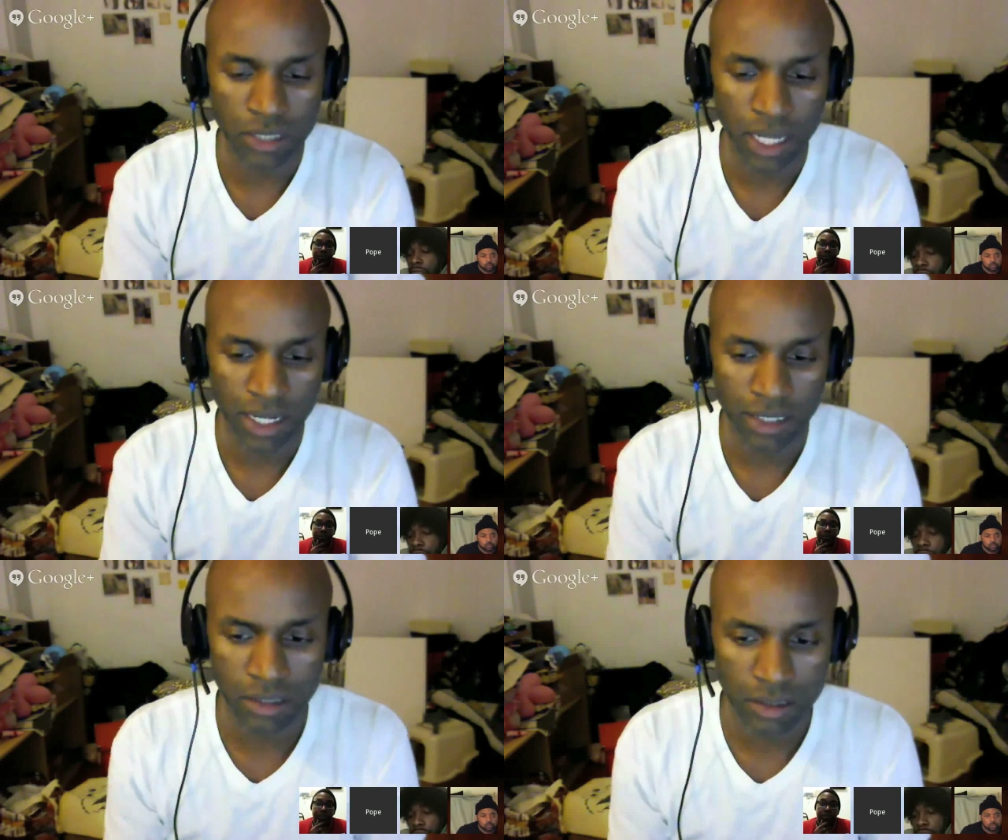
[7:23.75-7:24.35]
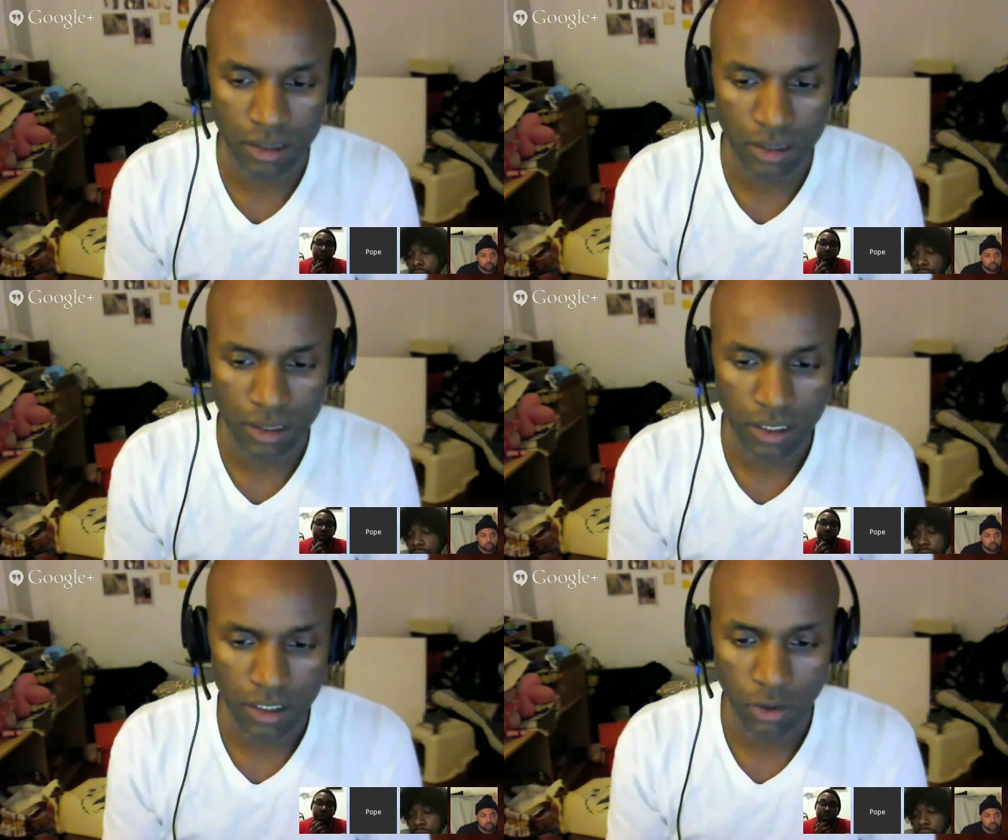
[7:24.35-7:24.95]
non-existent.
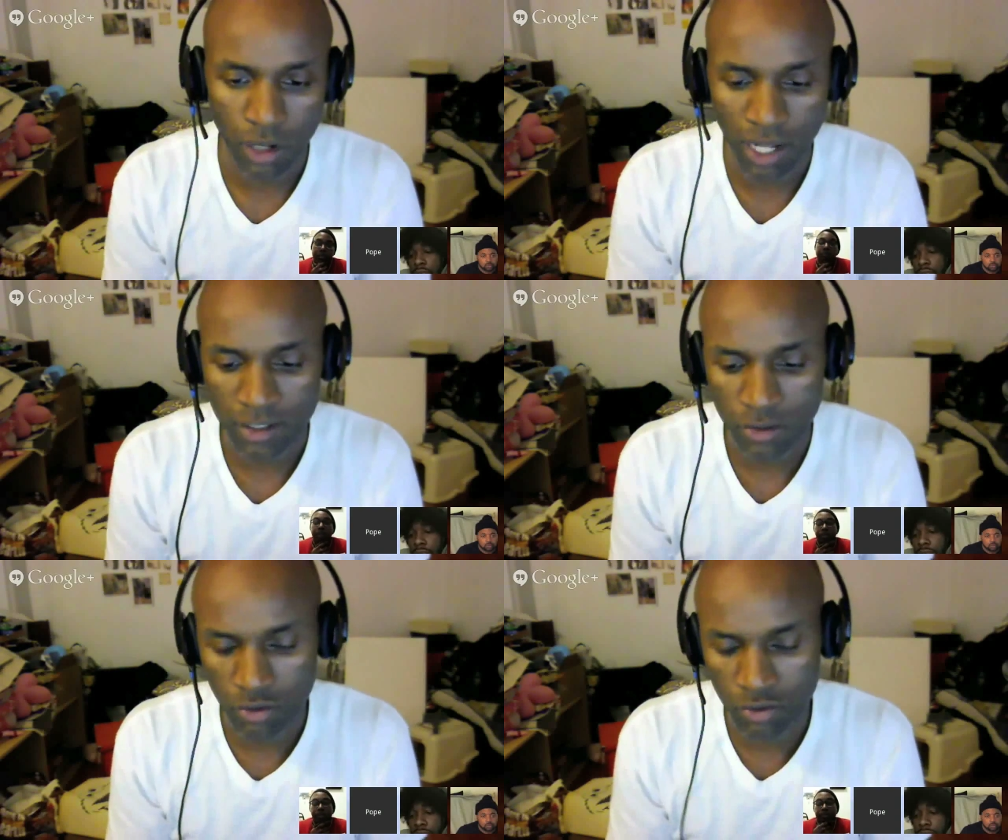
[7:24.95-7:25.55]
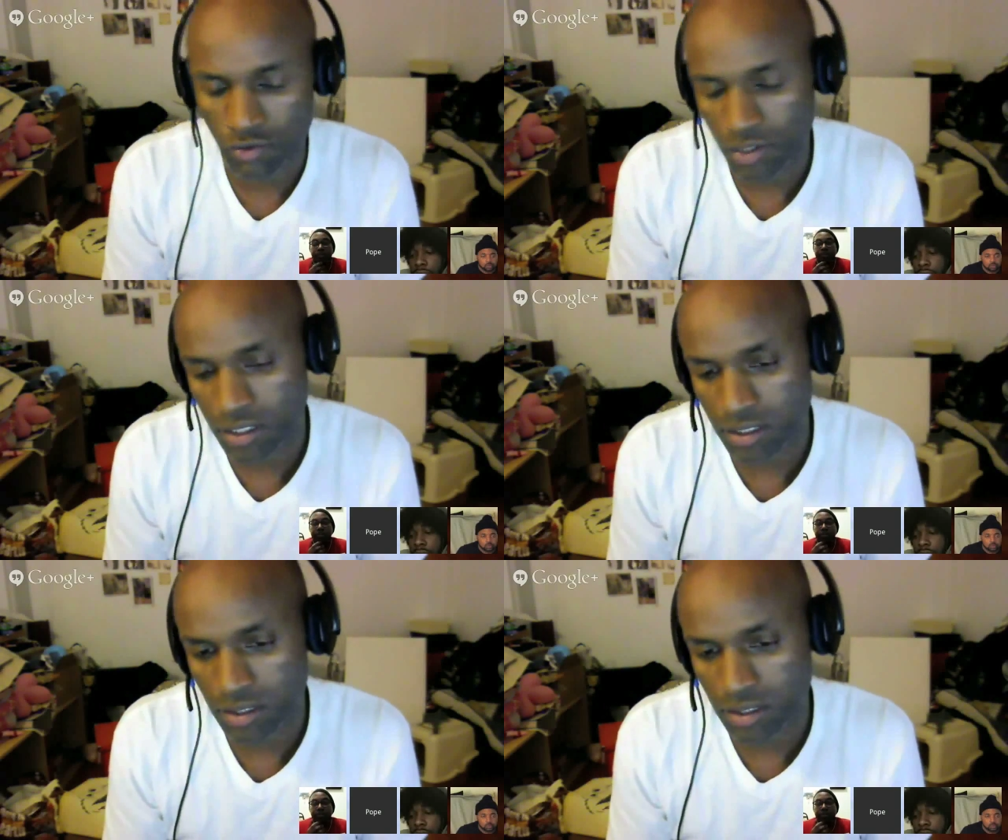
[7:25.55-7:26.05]
So all I had to do was really just